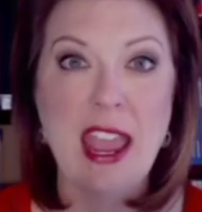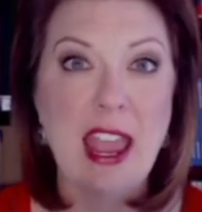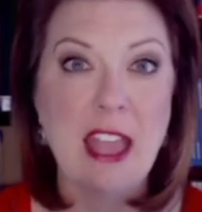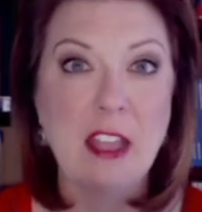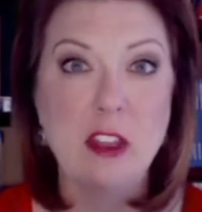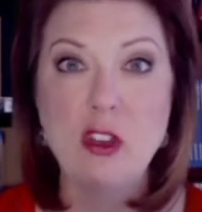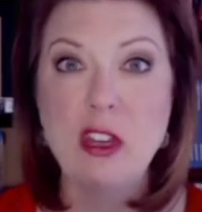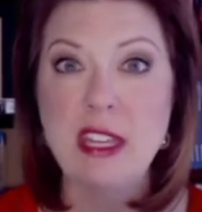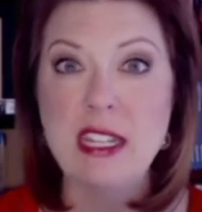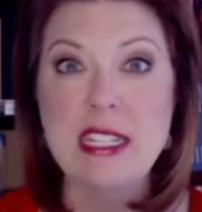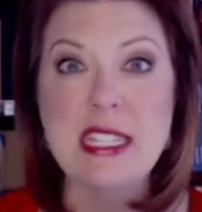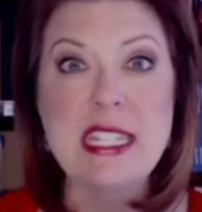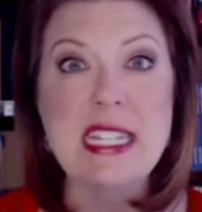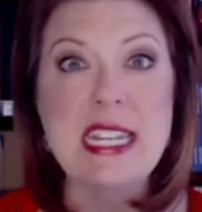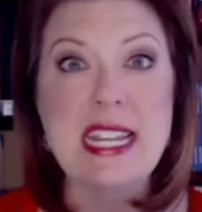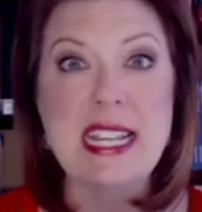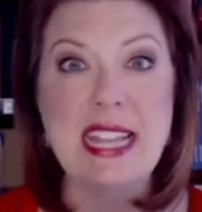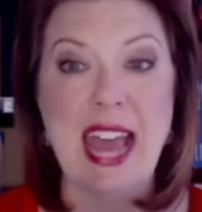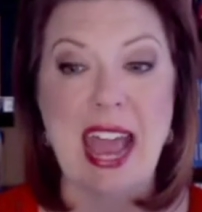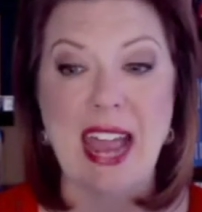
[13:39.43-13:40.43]
And you can
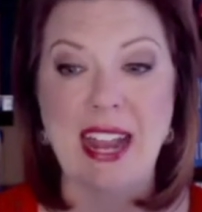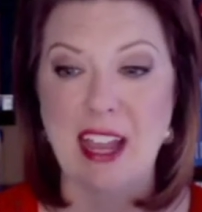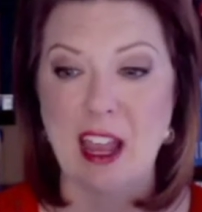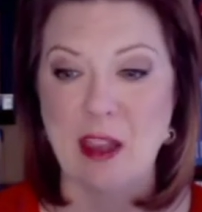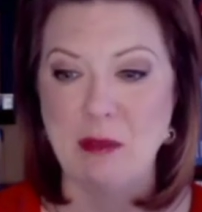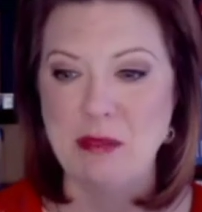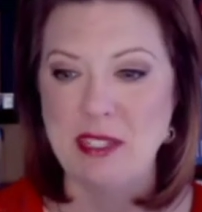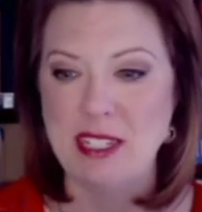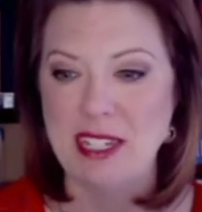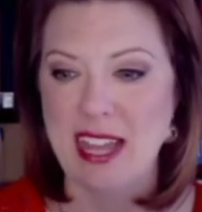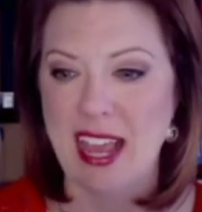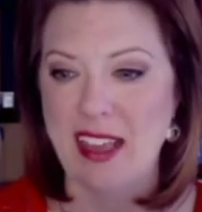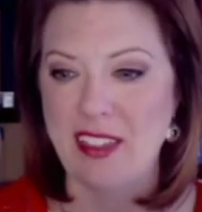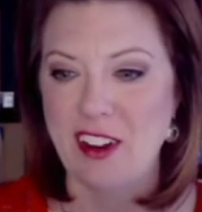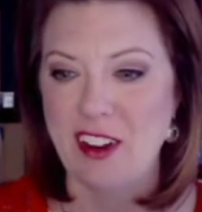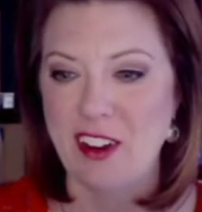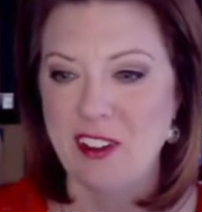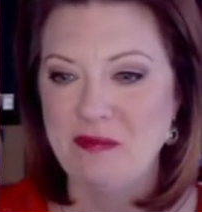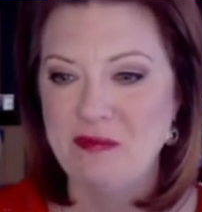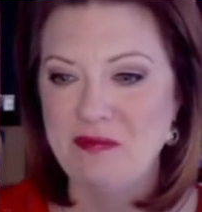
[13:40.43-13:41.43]
see that come
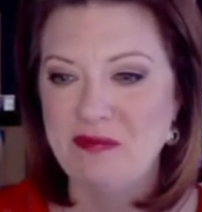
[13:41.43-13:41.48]
together.